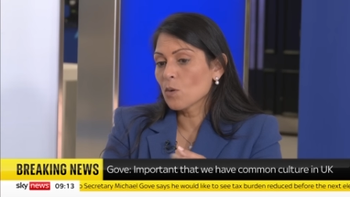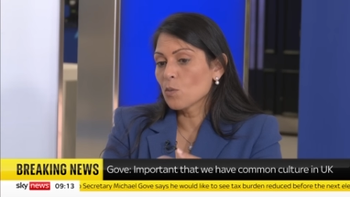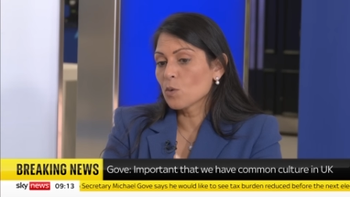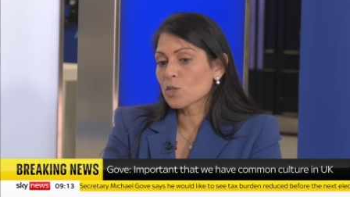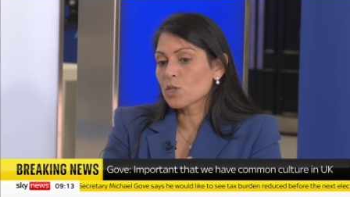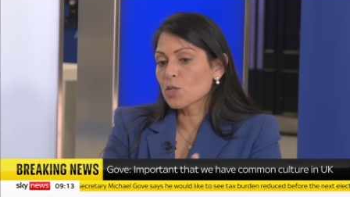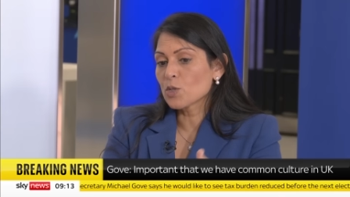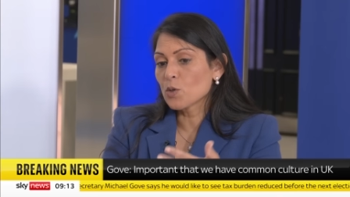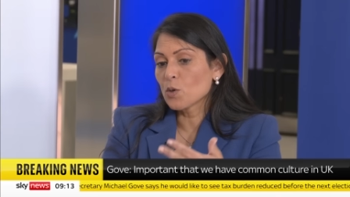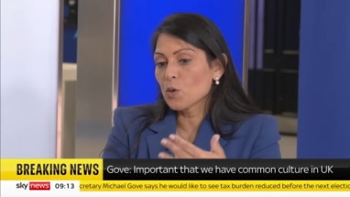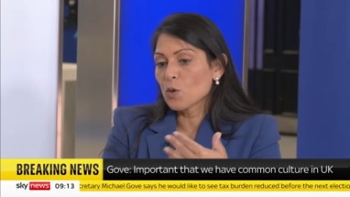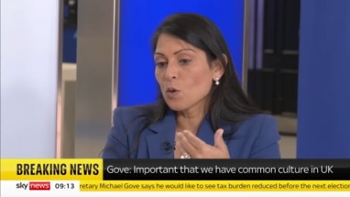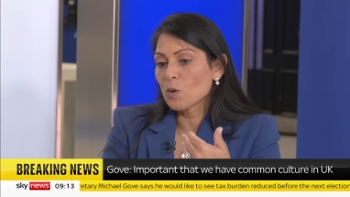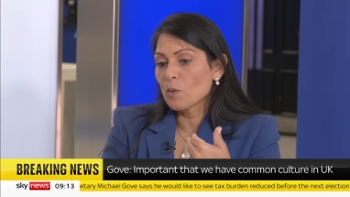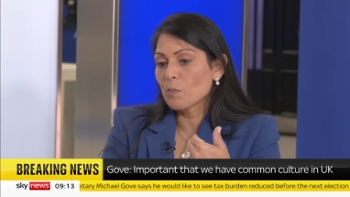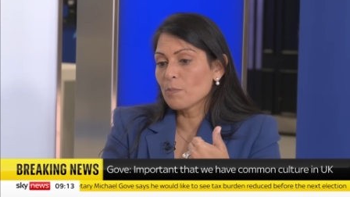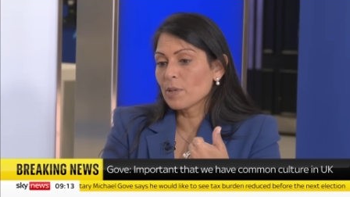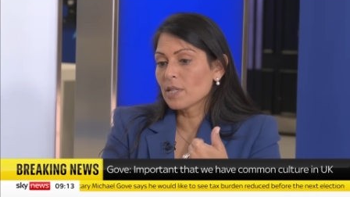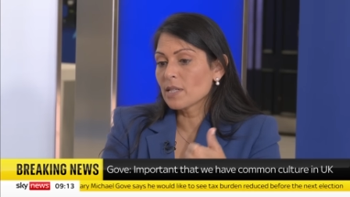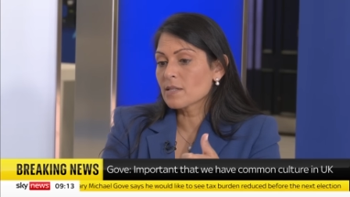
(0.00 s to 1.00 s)
what
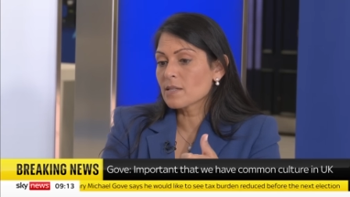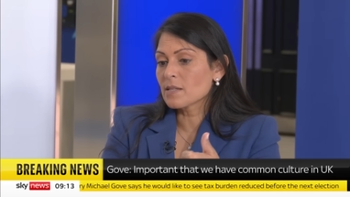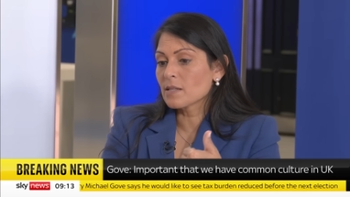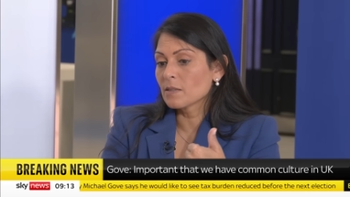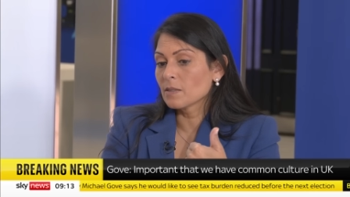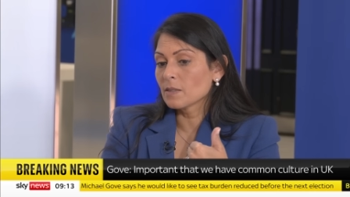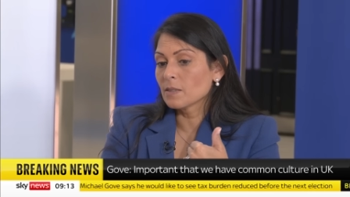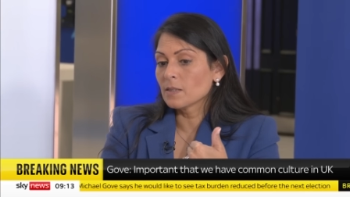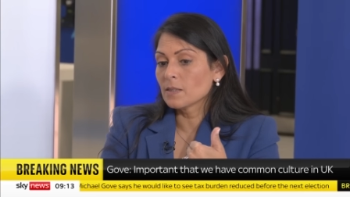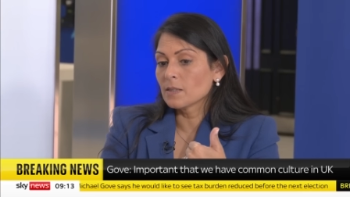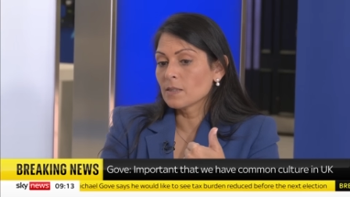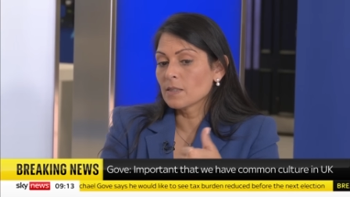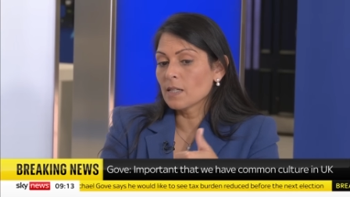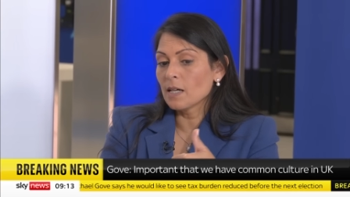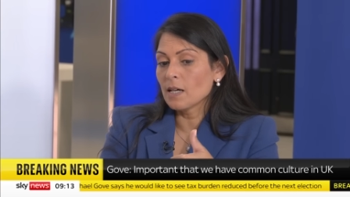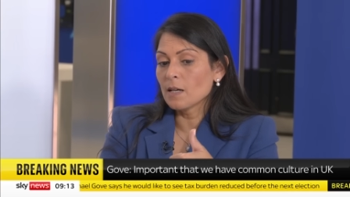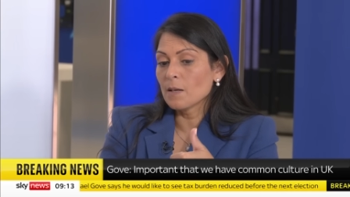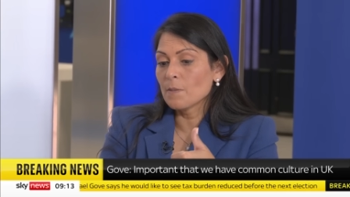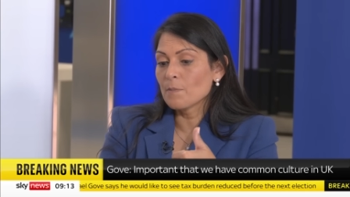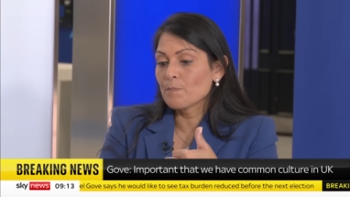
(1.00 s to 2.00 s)
your political
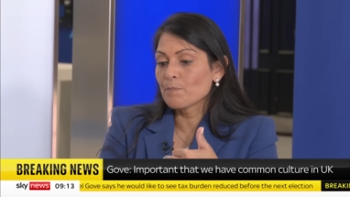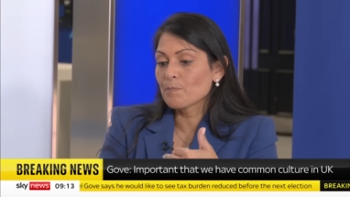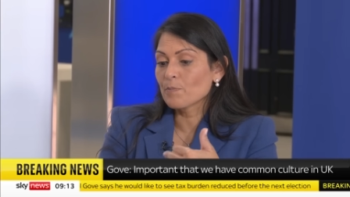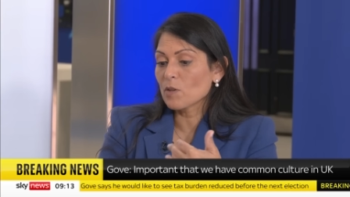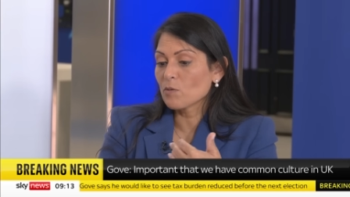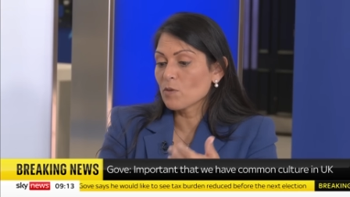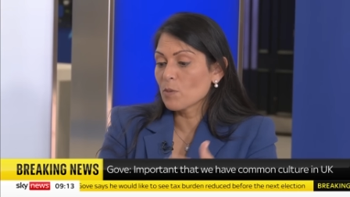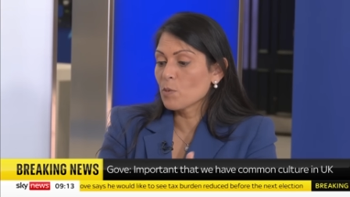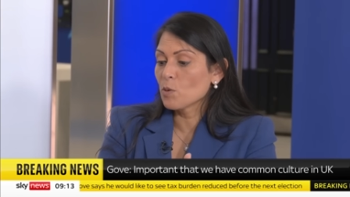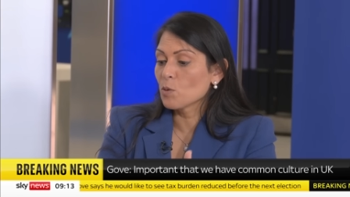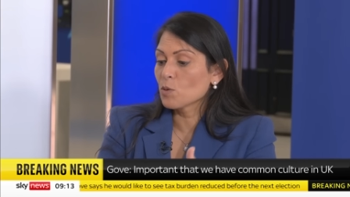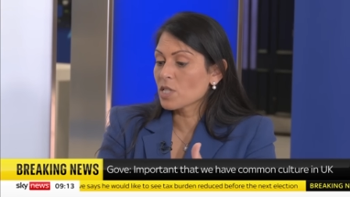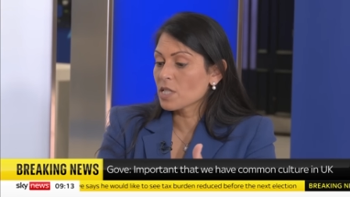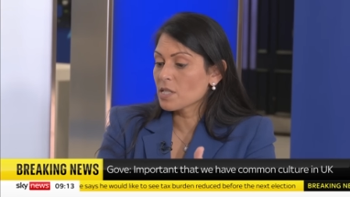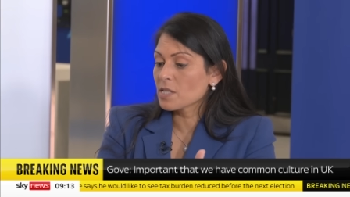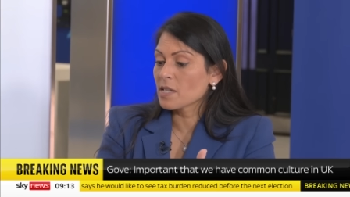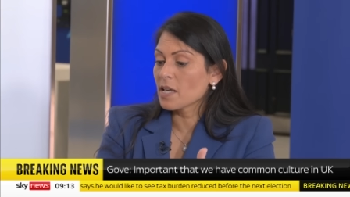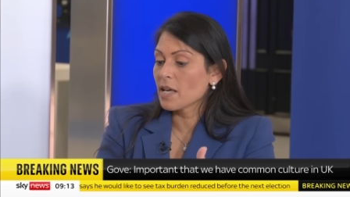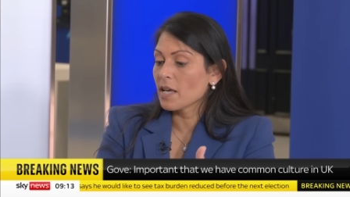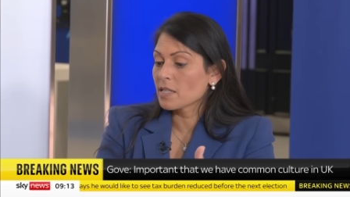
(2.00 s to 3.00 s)
um,
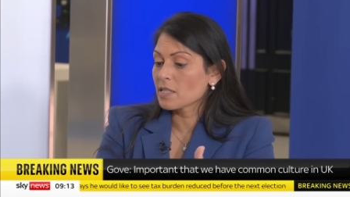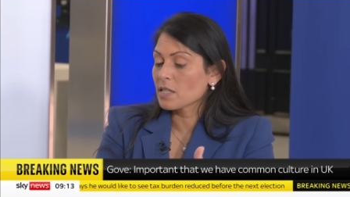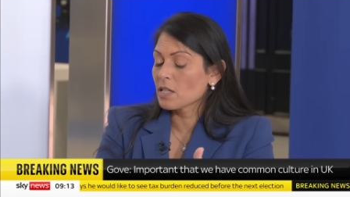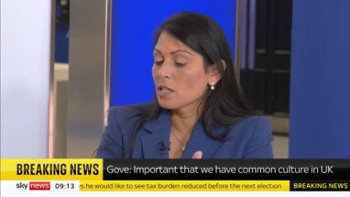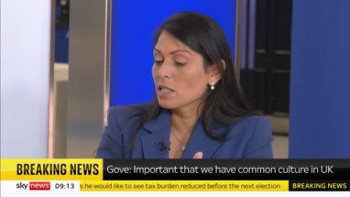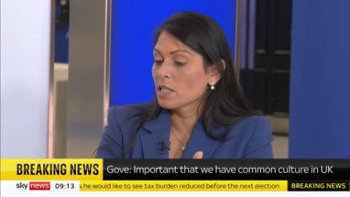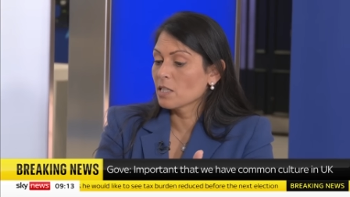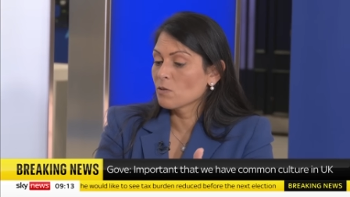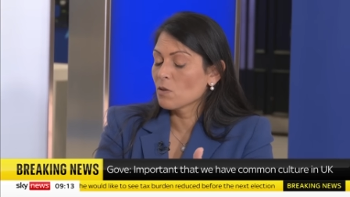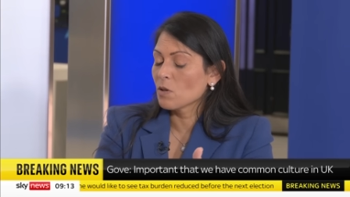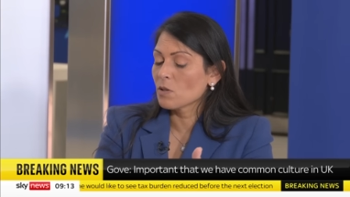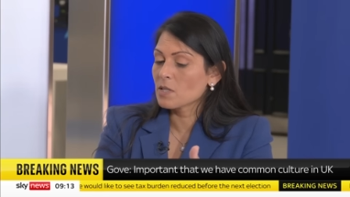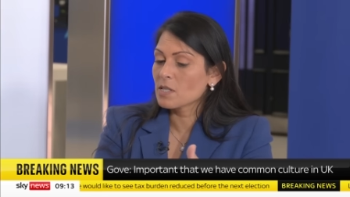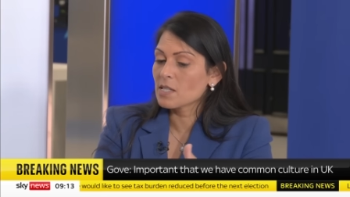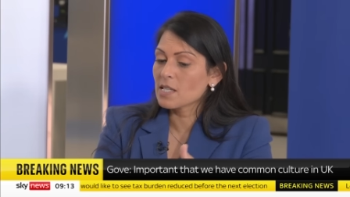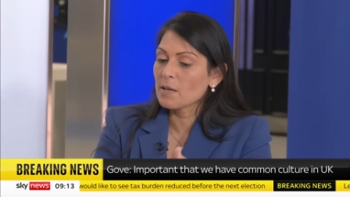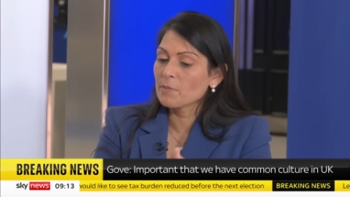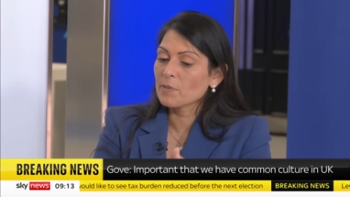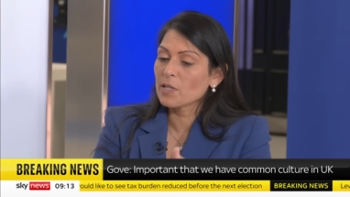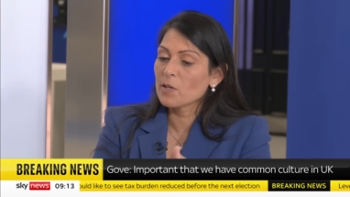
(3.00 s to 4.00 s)
reporter said earlier on,
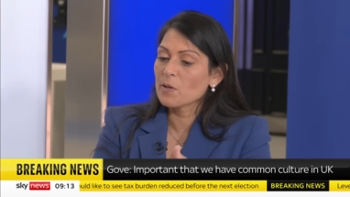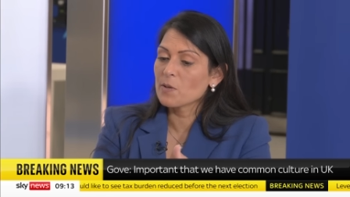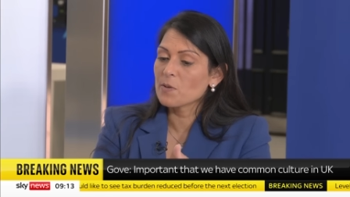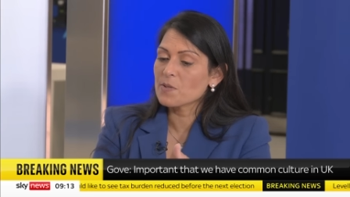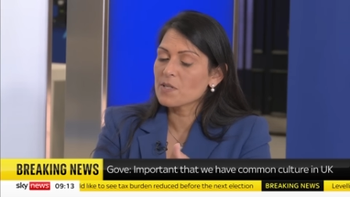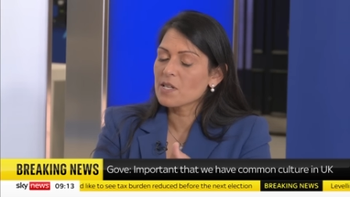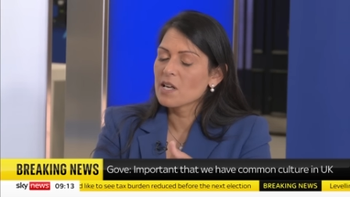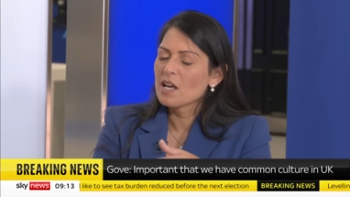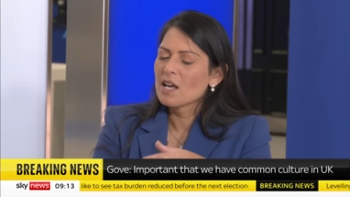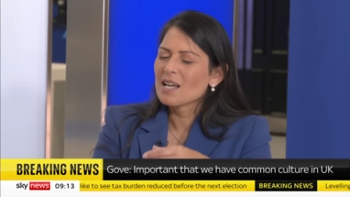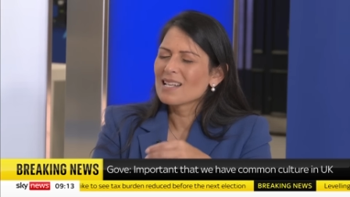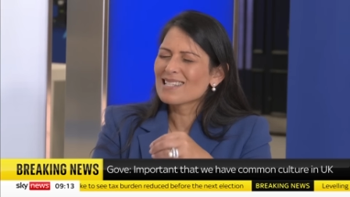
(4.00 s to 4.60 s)
Sam Coates.